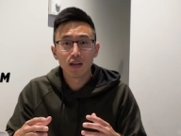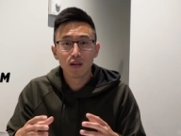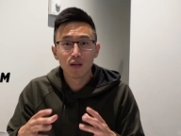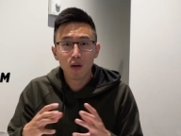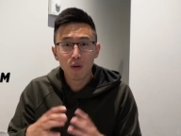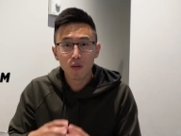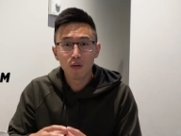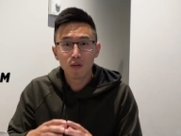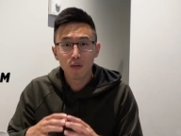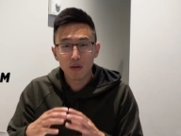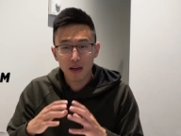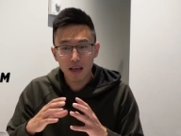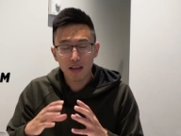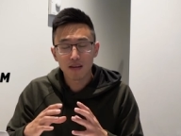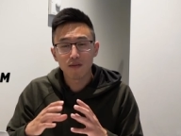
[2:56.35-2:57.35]

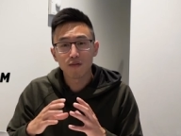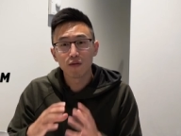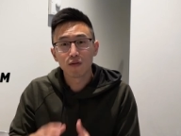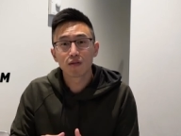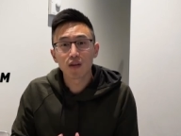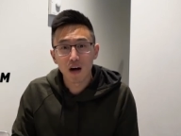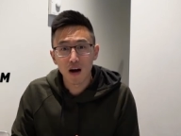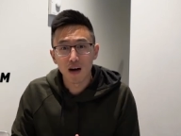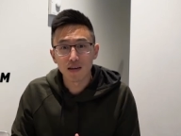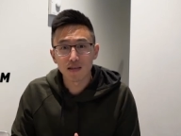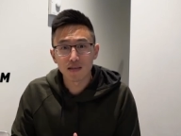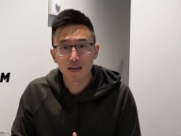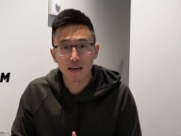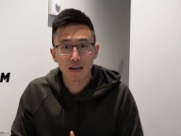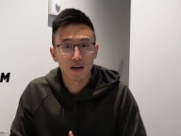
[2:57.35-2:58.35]
low in food
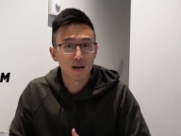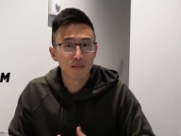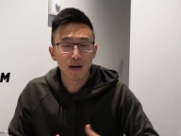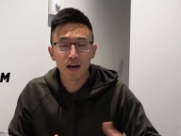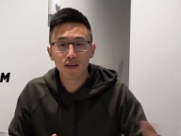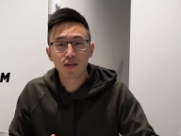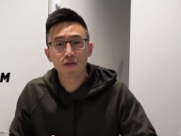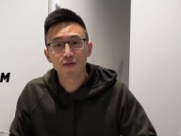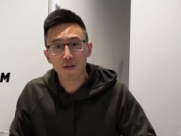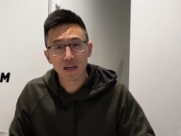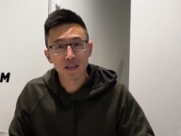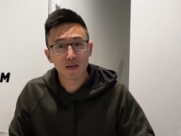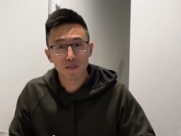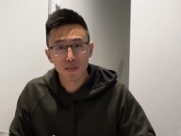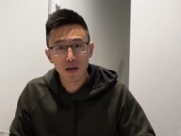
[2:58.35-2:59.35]
costs like all my other
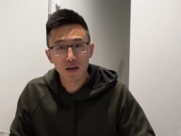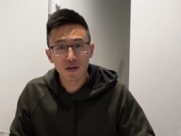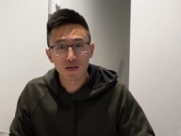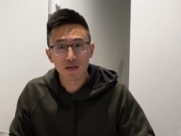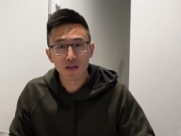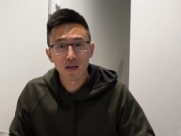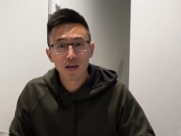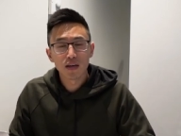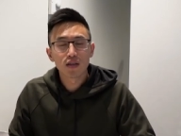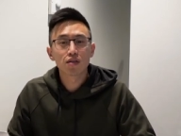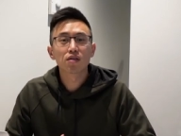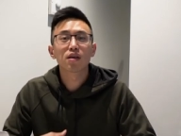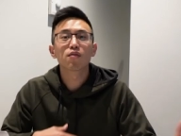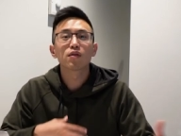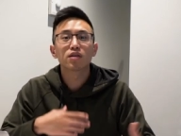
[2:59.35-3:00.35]
friends and peers.
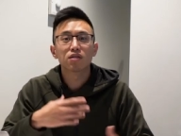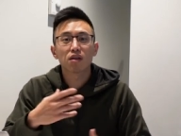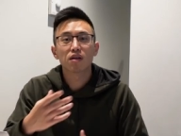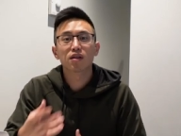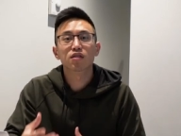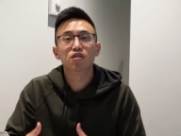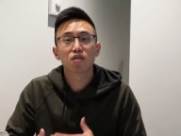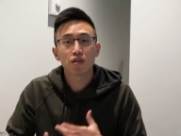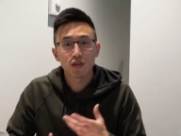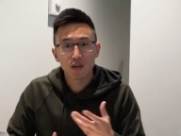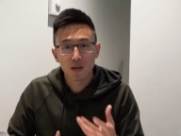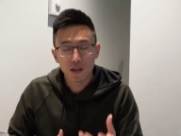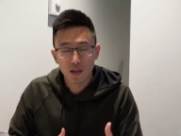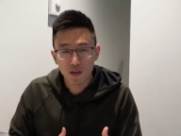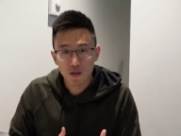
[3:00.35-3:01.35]
So then we started
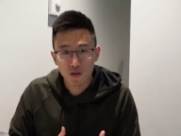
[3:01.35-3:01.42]
starting